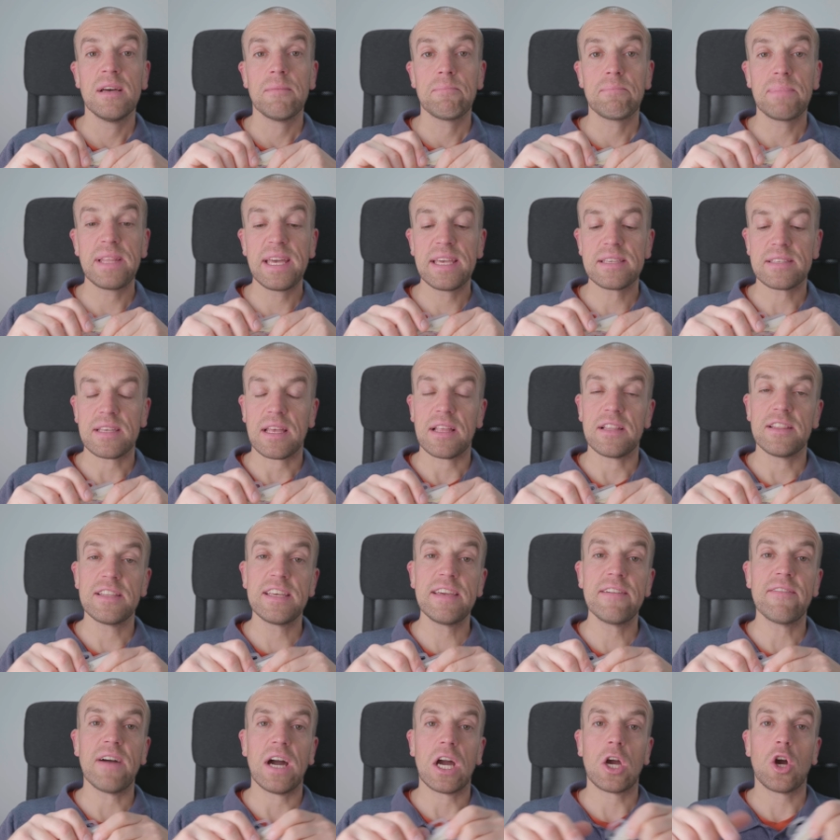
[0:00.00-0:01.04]
please
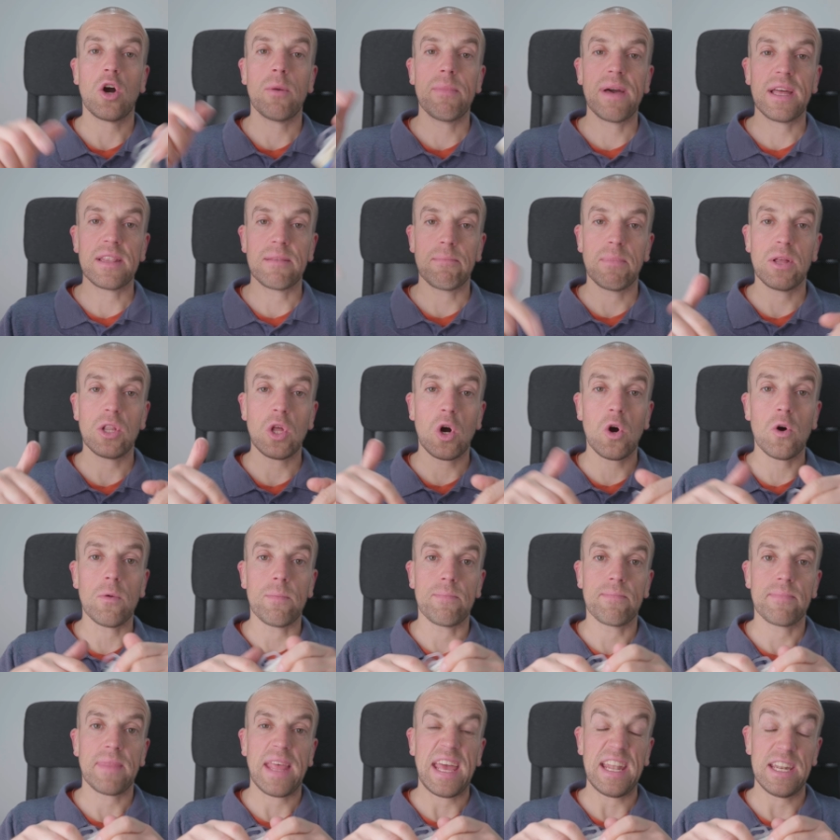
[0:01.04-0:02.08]
leave a comment
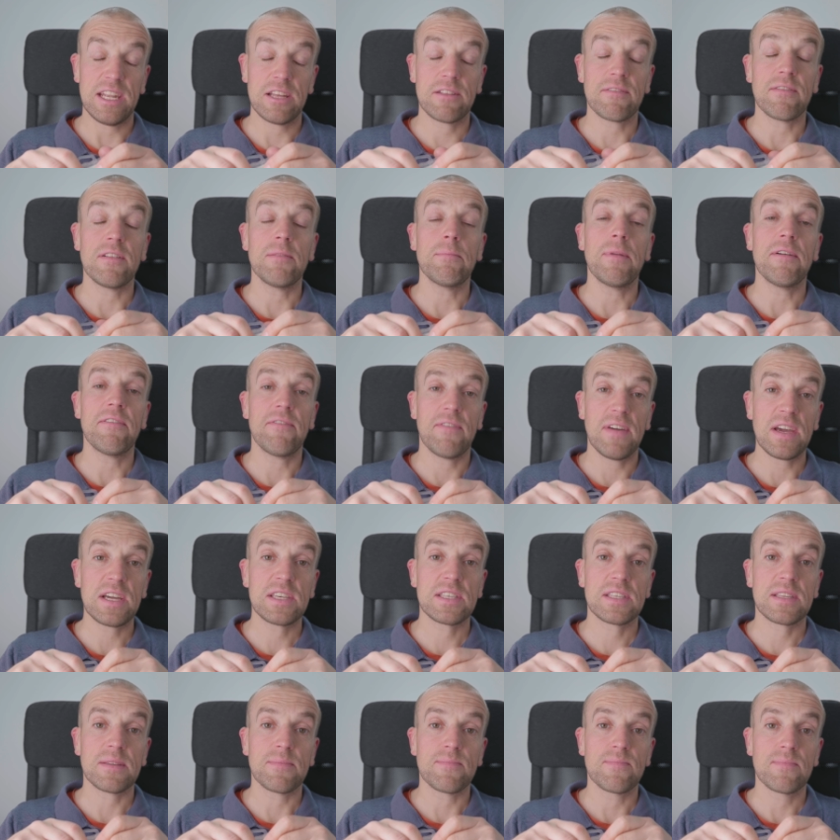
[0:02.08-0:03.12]
below and it will be
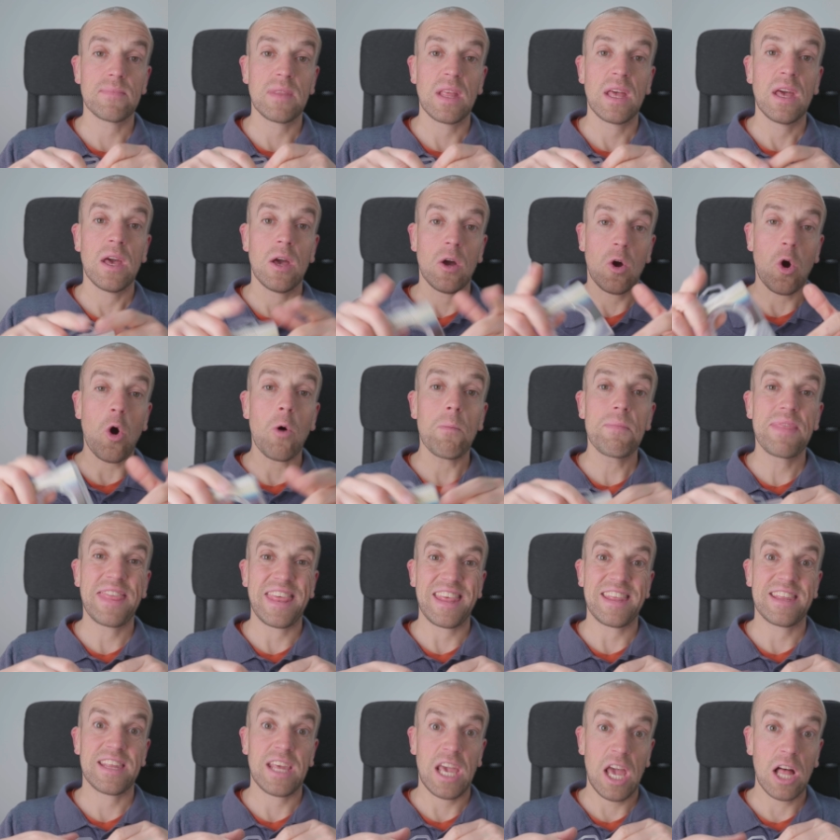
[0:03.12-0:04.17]
fixed. Hope
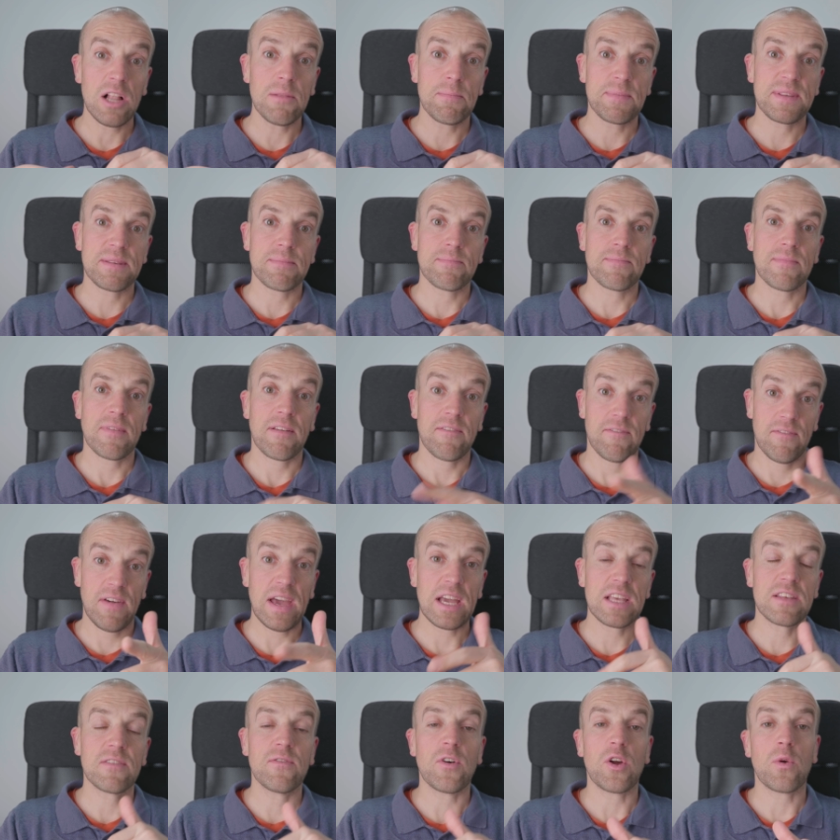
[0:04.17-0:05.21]
this helps,
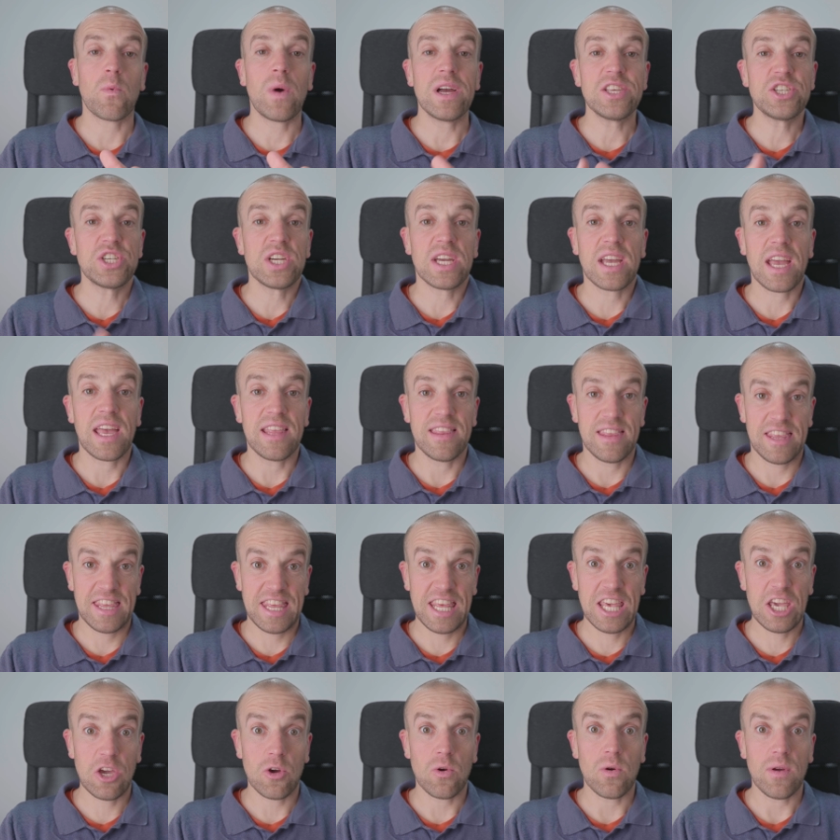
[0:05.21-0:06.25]
thanks for watching and
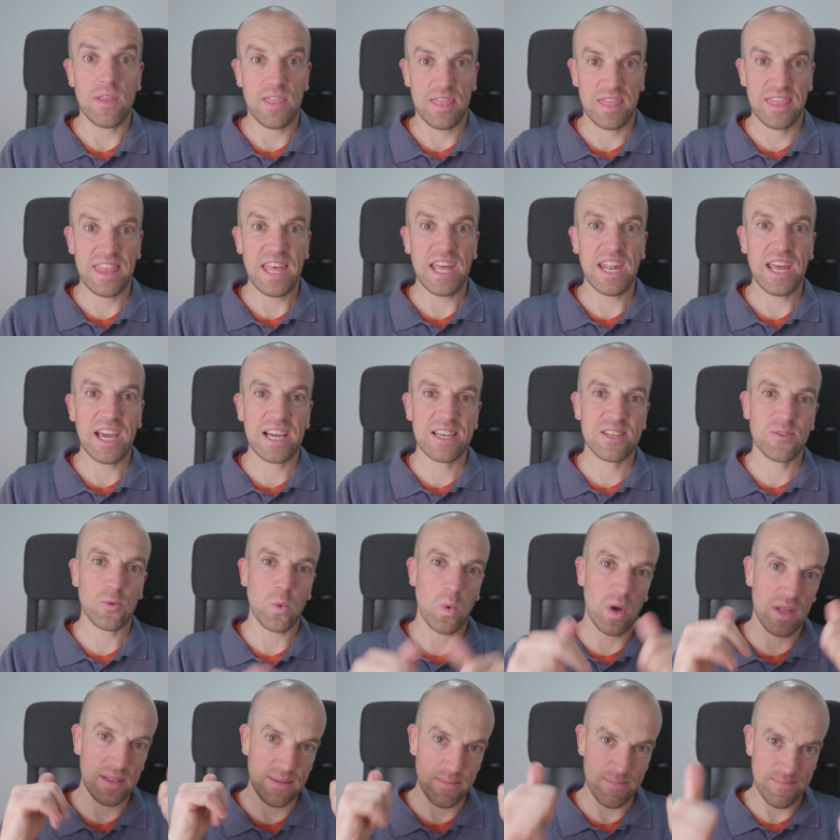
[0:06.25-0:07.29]
see you in the next
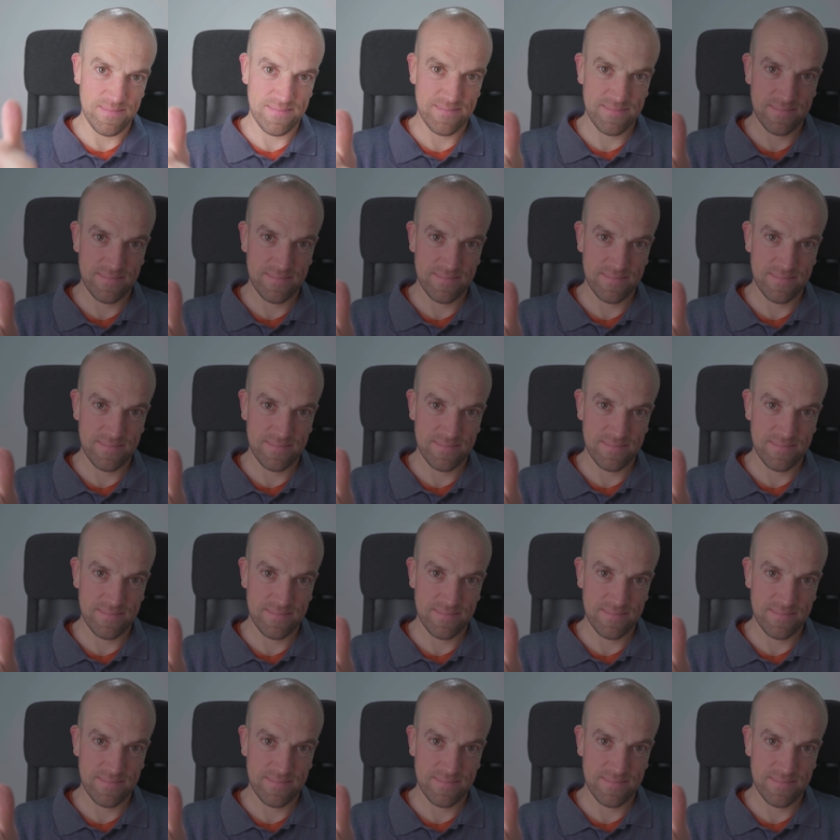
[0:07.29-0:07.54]
one.